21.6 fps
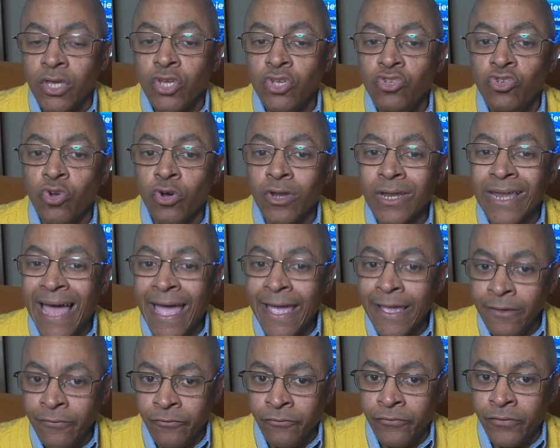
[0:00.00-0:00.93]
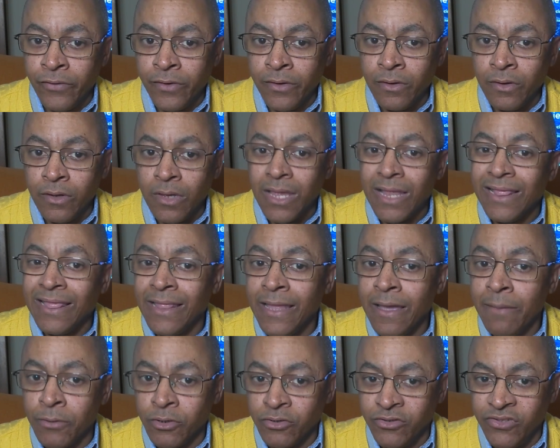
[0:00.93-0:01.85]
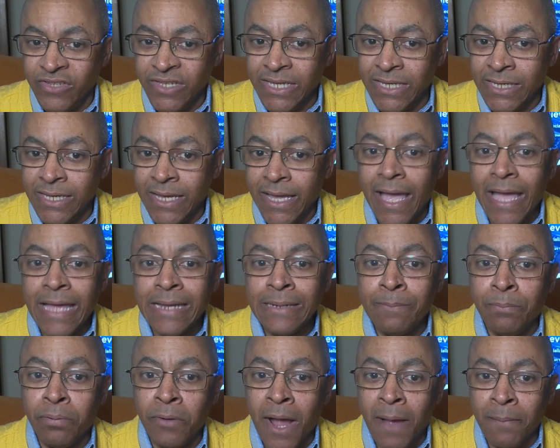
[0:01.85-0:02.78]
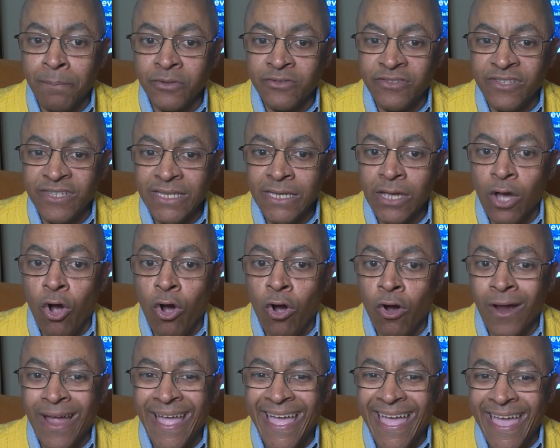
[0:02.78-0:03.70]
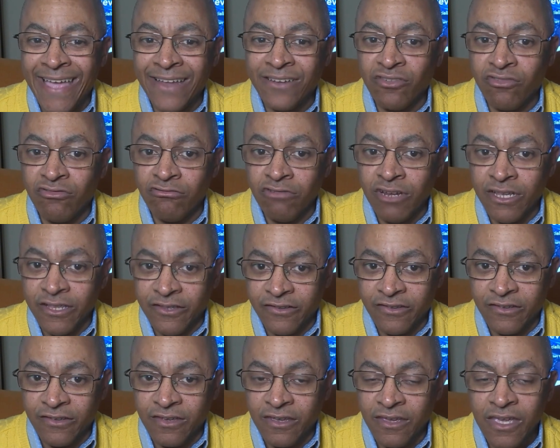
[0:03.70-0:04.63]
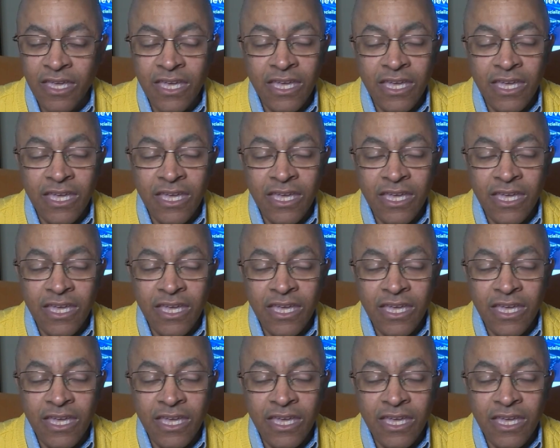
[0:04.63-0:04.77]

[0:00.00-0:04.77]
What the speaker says: your life, liberty, and property are at risk.